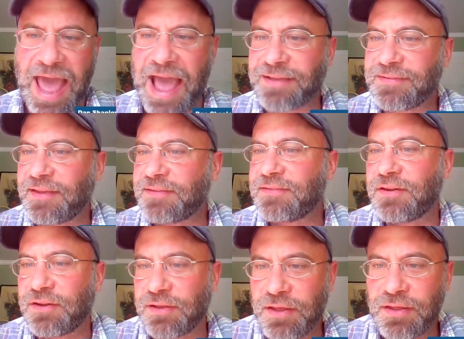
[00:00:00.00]
access
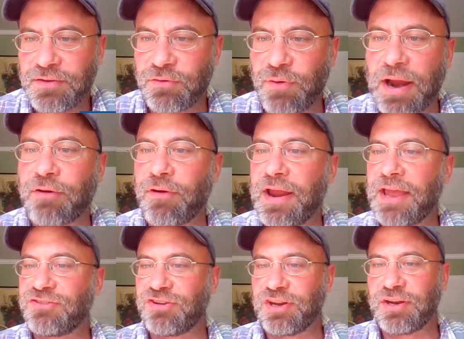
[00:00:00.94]
to
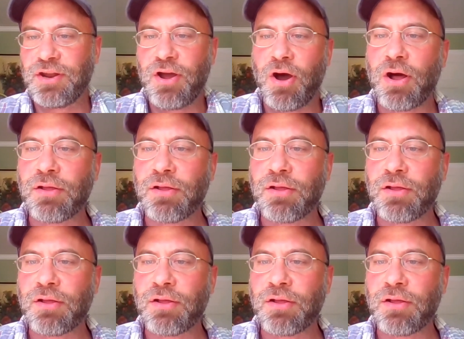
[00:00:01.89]
recreation,